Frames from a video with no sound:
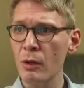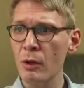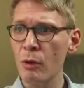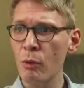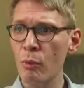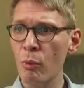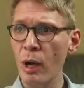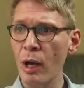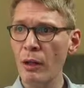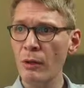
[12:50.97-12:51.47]

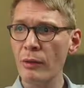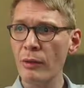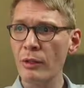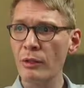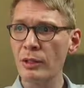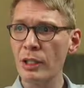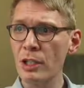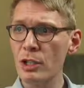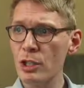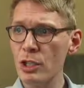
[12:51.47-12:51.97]
While the
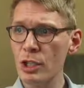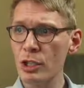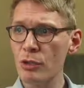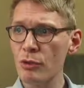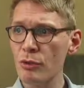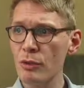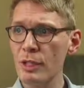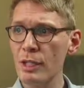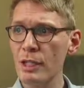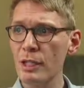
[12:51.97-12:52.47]
lynching
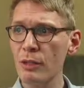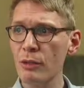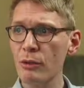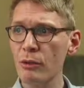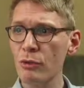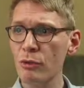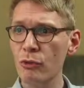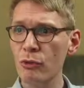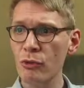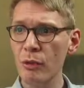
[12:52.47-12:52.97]
tree
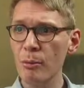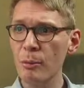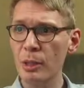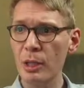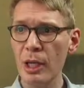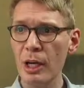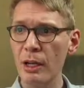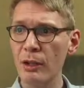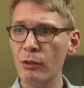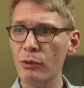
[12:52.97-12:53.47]

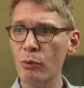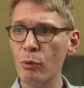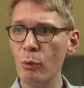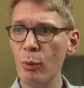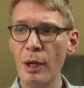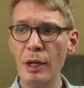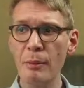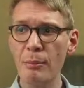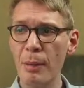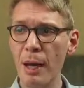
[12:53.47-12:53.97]
symbolized
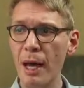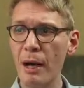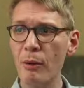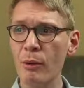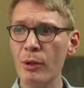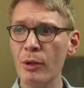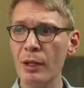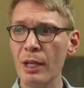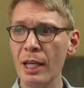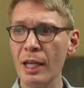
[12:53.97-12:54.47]
white
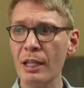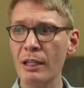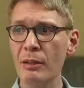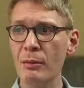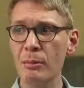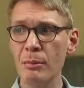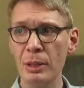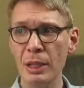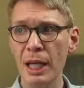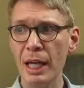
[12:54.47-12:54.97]
power and
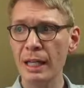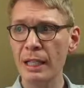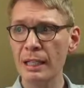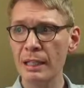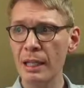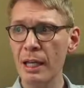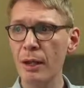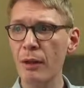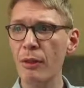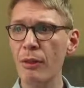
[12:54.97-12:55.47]
black
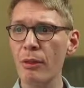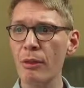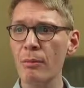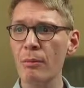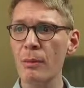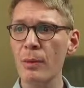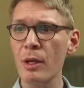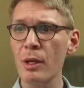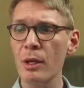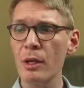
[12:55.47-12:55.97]
death,
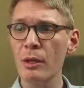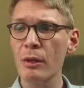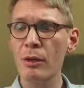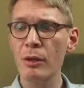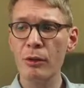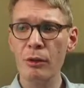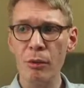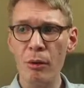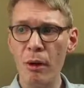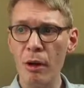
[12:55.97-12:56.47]
the
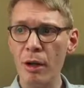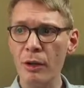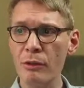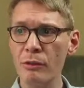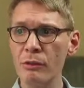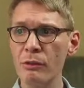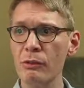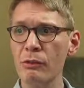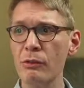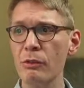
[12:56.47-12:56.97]

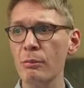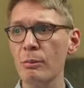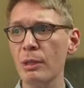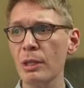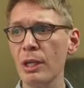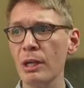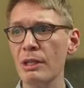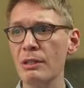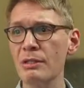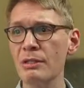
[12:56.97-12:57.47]
cross
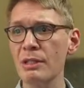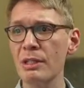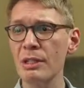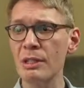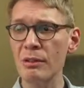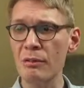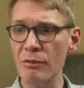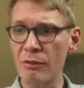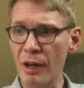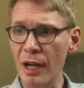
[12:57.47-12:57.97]
symbolized
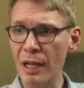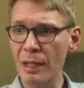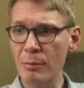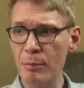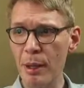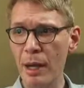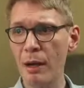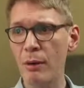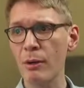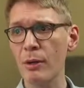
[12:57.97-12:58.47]
divine
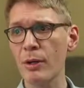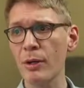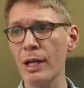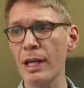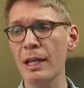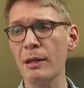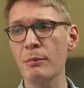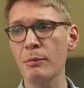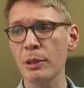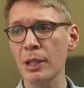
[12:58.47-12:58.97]
power
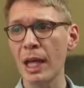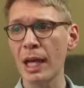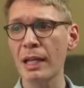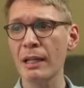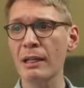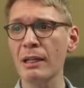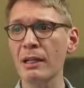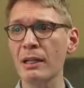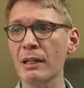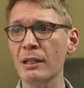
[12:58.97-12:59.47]
and black
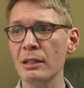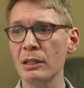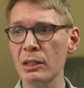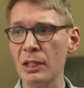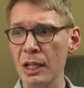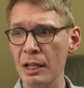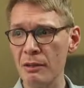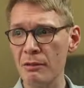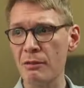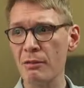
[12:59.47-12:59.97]

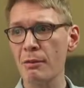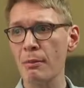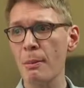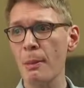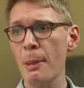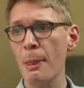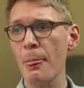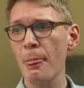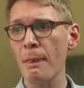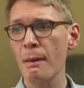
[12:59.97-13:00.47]
life,
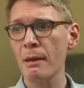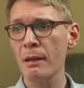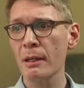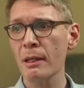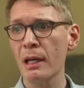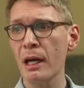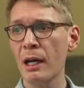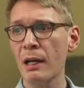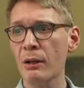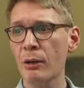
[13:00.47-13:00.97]

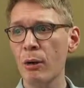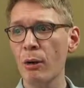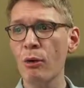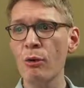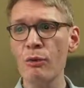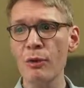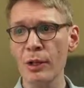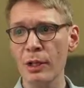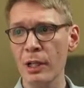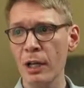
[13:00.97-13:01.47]
God
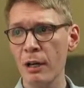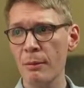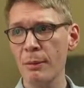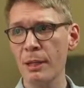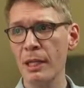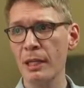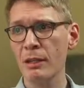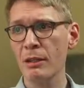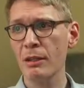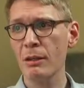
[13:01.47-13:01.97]

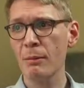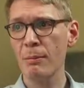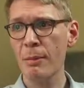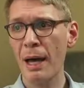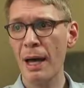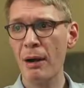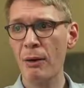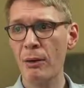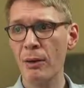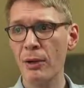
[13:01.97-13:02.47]
overcoming the
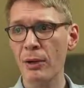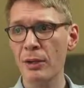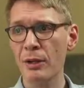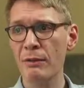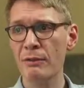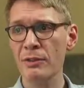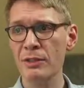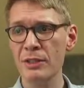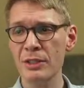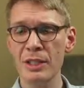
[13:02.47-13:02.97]
power
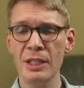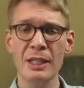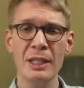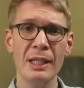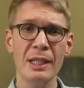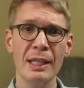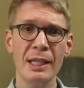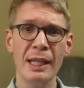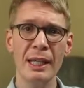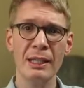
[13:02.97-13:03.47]
of sin
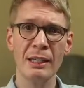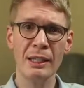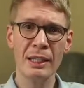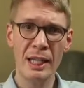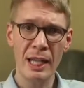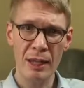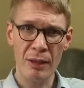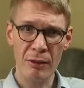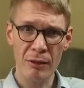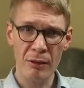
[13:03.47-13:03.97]
and
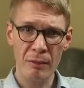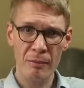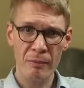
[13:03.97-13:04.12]
death.